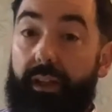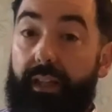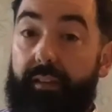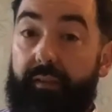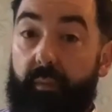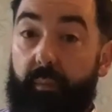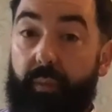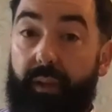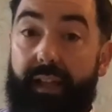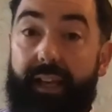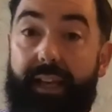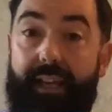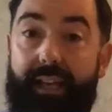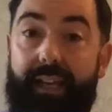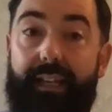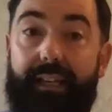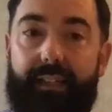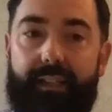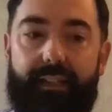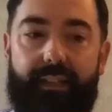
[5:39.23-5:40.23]
live and play
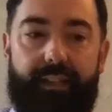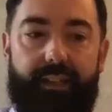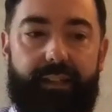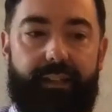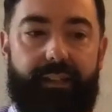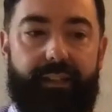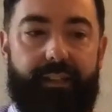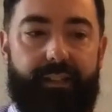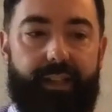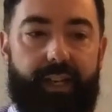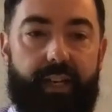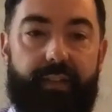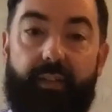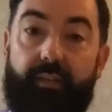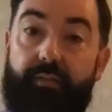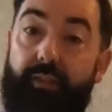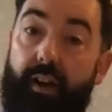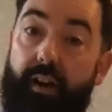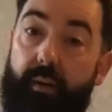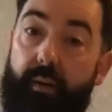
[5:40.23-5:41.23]
in these kind of
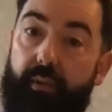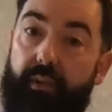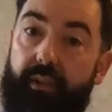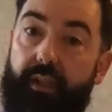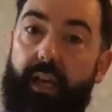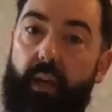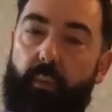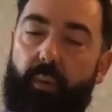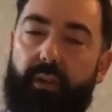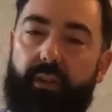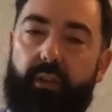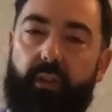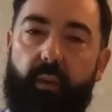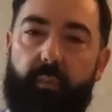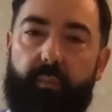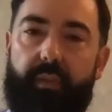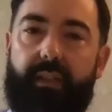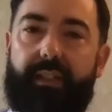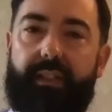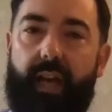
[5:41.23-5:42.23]
environments like West
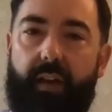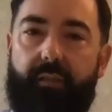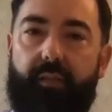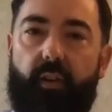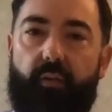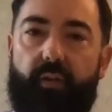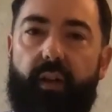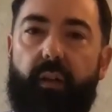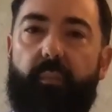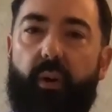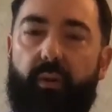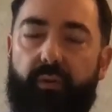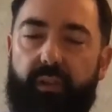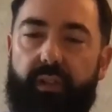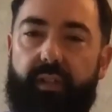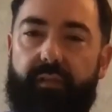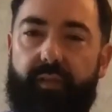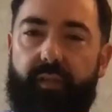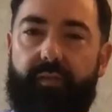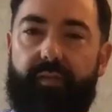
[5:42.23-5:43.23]
Cumbria to have a real
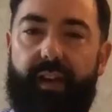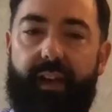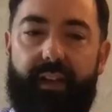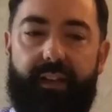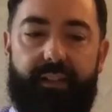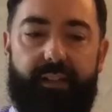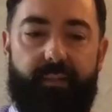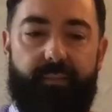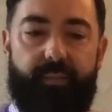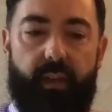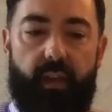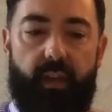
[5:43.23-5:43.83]
positive effect.